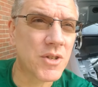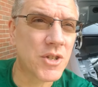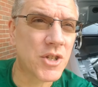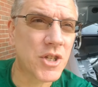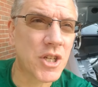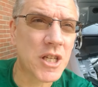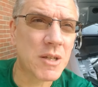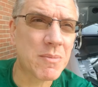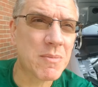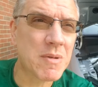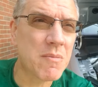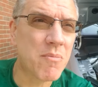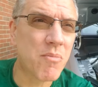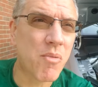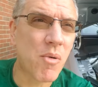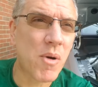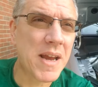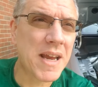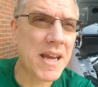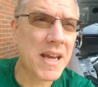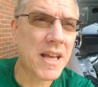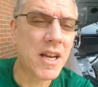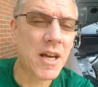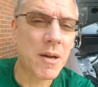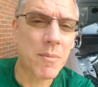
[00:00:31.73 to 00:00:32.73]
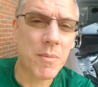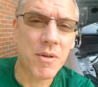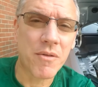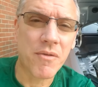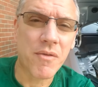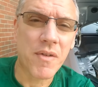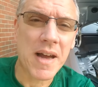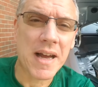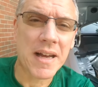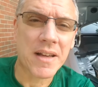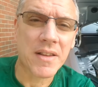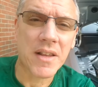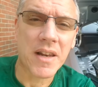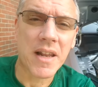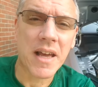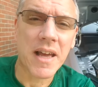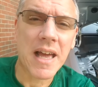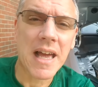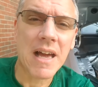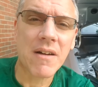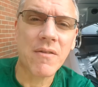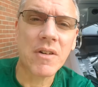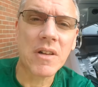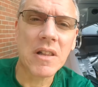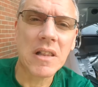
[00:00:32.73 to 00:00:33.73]
just me bringing up the fact that I
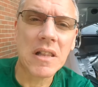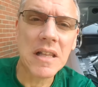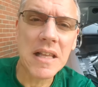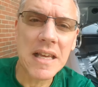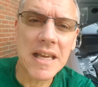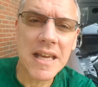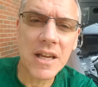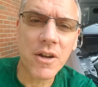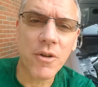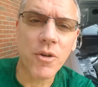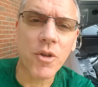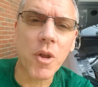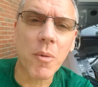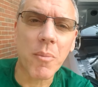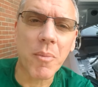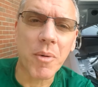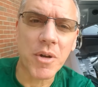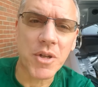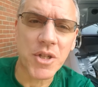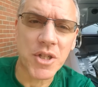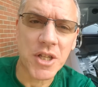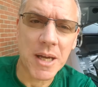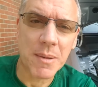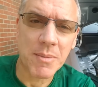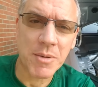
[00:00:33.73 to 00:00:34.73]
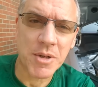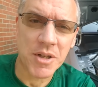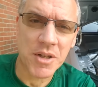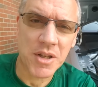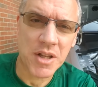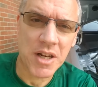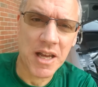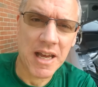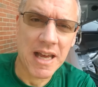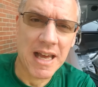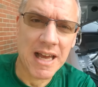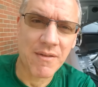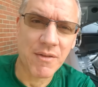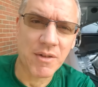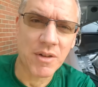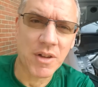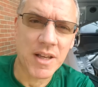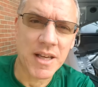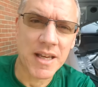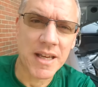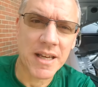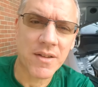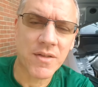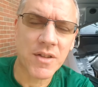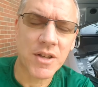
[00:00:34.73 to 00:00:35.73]
have a leak, or the perception that I have a
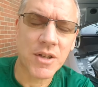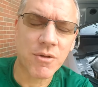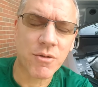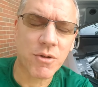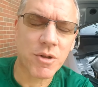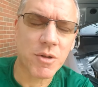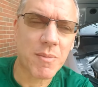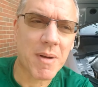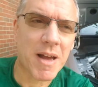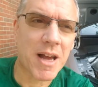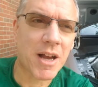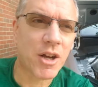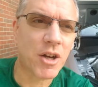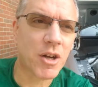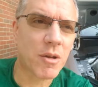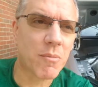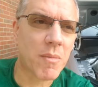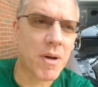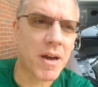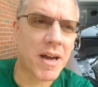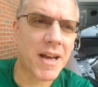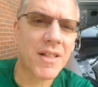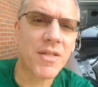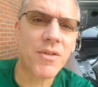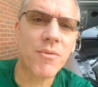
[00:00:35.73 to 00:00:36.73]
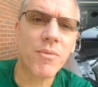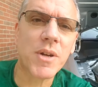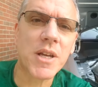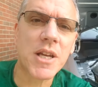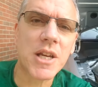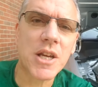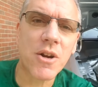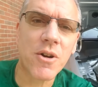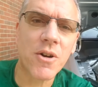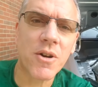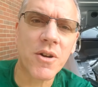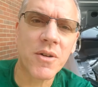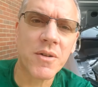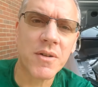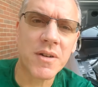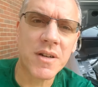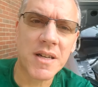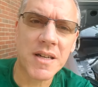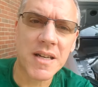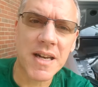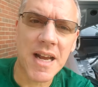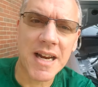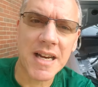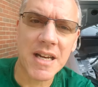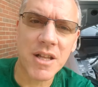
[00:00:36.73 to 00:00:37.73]
leak, this was back on my 3-year,
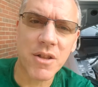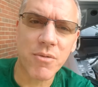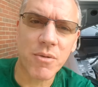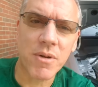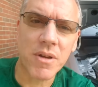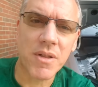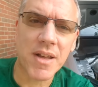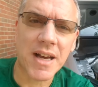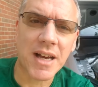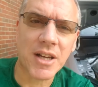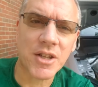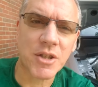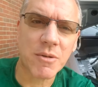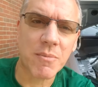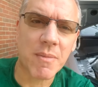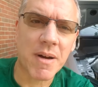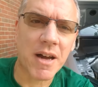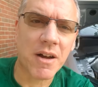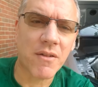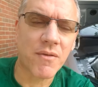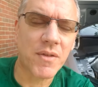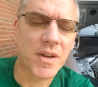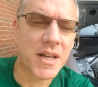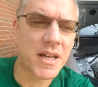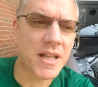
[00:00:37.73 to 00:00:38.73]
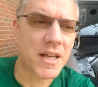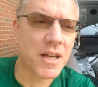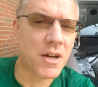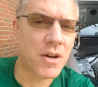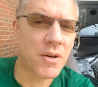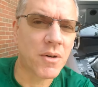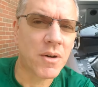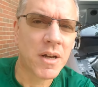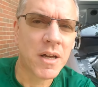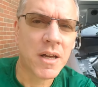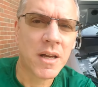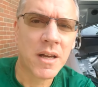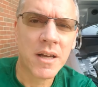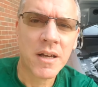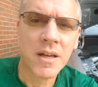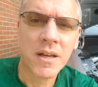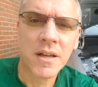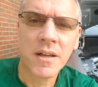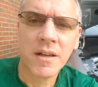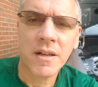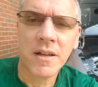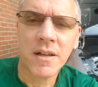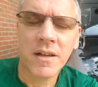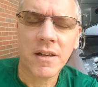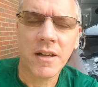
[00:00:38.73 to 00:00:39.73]
93,000 mile video.
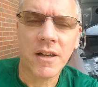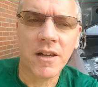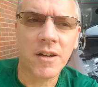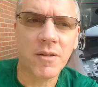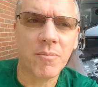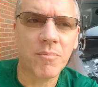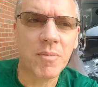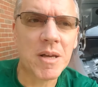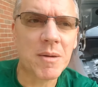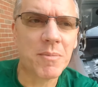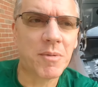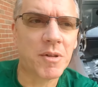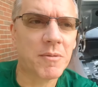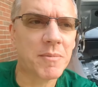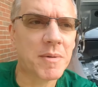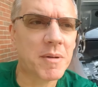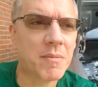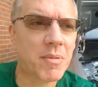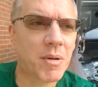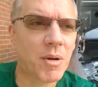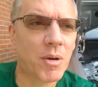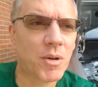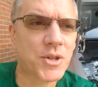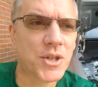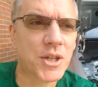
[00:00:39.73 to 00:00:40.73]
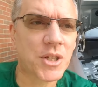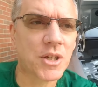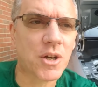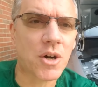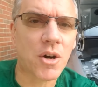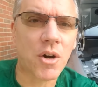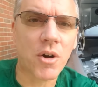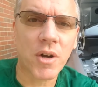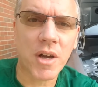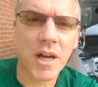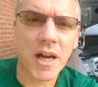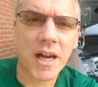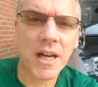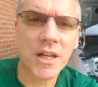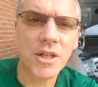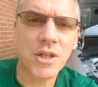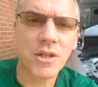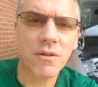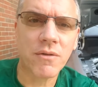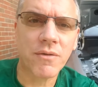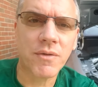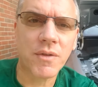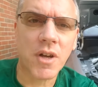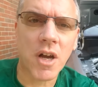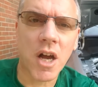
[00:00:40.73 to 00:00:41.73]
People have been posting all
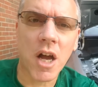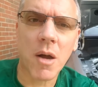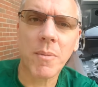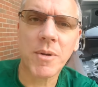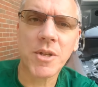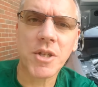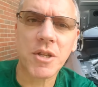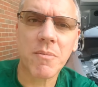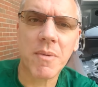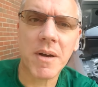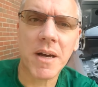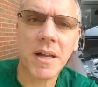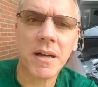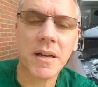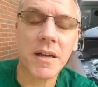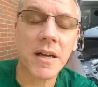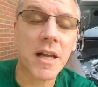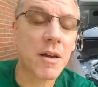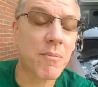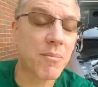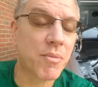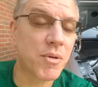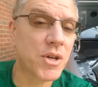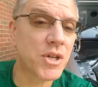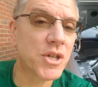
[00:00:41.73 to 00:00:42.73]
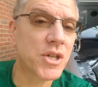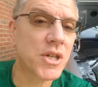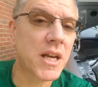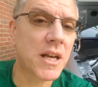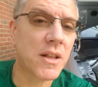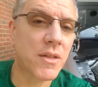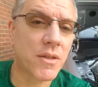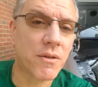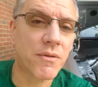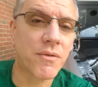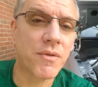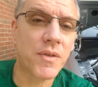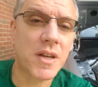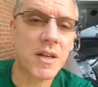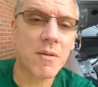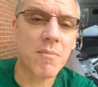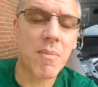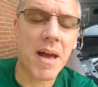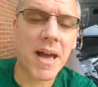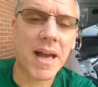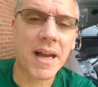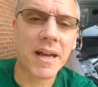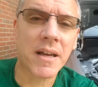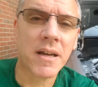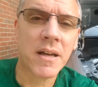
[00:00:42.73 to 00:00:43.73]
kinds of comments about it, and I appreciate the
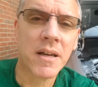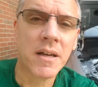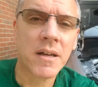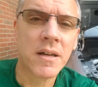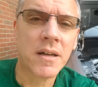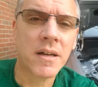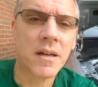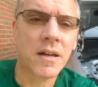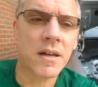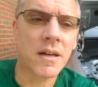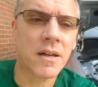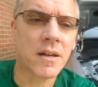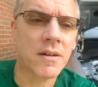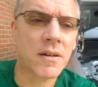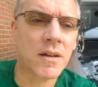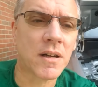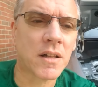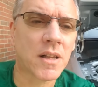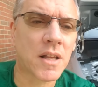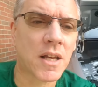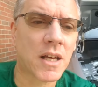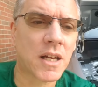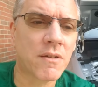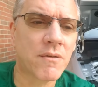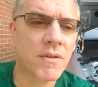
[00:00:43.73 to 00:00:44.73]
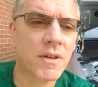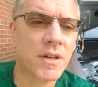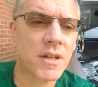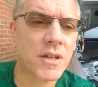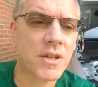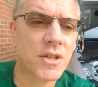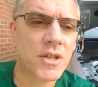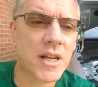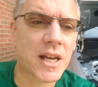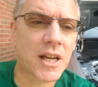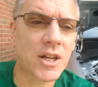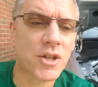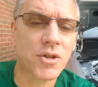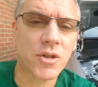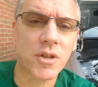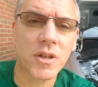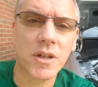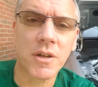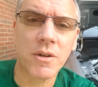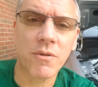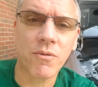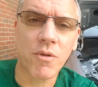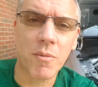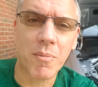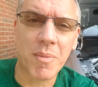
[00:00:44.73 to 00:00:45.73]
feedback. A lot of it is
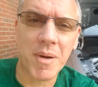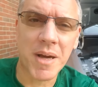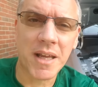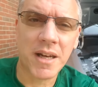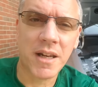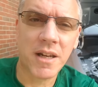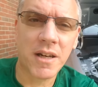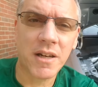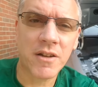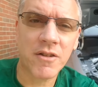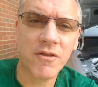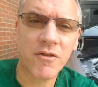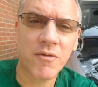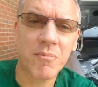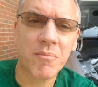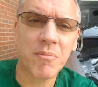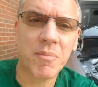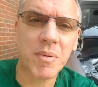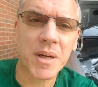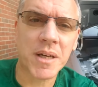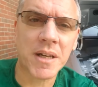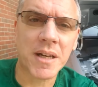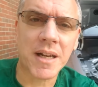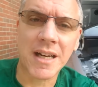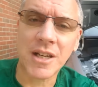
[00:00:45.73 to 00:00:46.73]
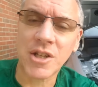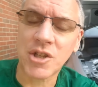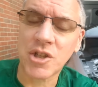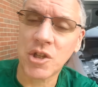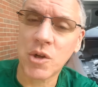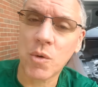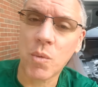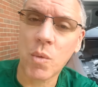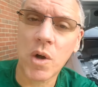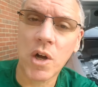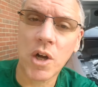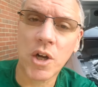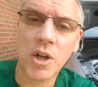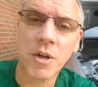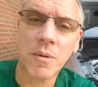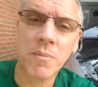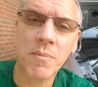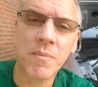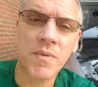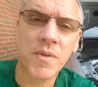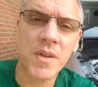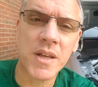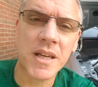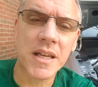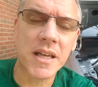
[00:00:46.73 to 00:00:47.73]
actually repetitive, but I still
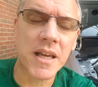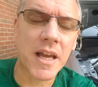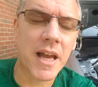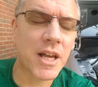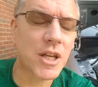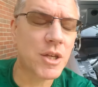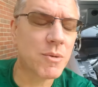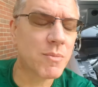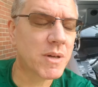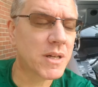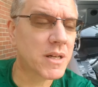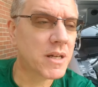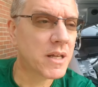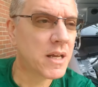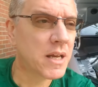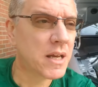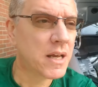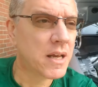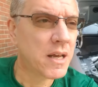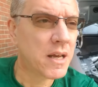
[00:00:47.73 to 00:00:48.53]
welcome the engagement.